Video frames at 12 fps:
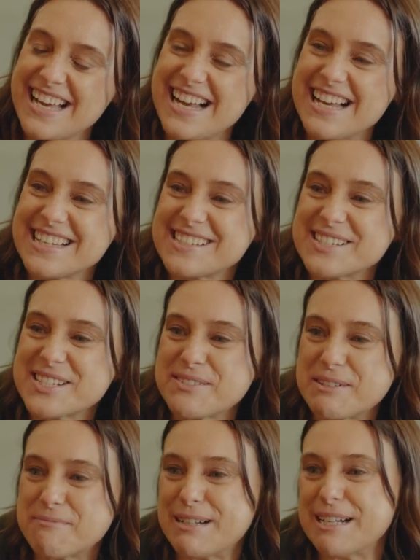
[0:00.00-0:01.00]
Uh, so it's
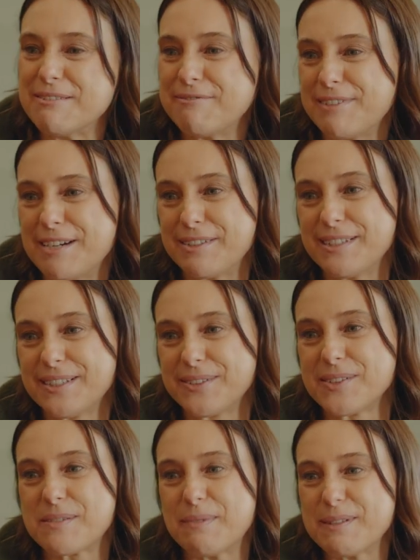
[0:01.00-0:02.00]
one of my favourite
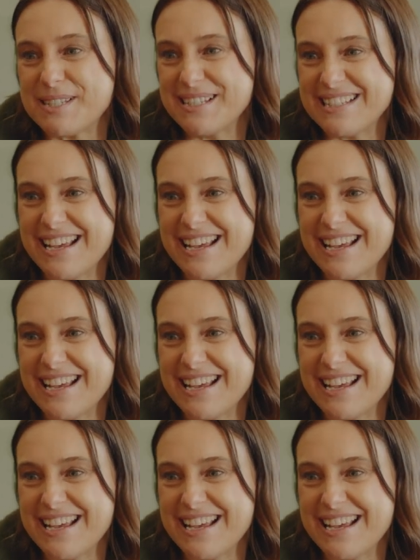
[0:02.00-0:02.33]
little spots in